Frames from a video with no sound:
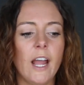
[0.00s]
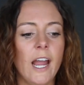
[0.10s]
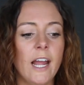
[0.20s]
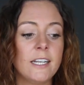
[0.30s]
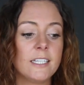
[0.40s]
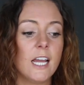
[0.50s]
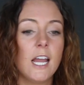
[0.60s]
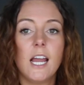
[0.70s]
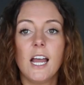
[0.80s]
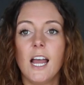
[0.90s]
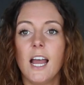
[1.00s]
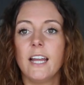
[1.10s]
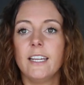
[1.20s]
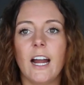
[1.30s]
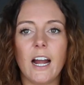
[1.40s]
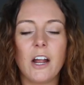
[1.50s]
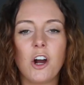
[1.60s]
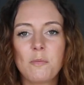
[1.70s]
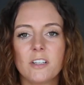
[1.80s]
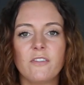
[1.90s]
And yeah, I
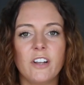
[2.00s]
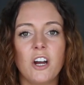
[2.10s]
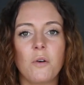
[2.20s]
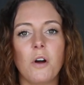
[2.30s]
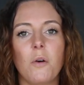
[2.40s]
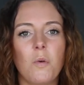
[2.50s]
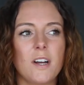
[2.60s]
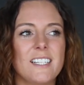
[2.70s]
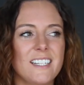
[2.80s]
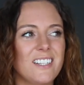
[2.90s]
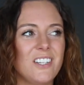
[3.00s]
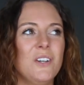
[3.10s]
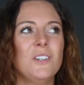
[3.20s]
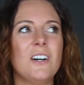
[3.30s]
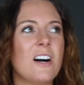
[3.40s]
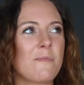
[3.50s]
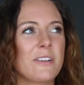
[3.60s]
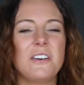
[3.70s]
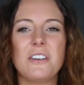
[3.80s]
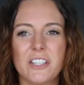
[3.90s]
hope this video wasn't too long,
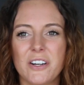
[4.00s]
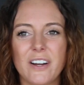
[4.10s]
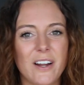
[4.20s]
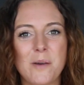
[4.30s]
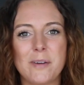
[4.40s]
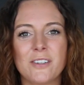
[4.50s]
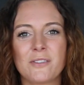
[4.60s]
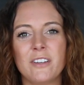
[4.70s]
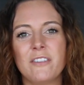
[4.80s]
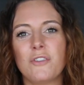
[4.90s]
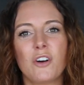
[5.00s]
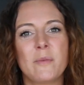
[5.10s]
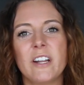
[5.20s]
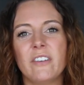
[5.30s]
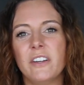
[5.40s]
but also I hope it was really informative.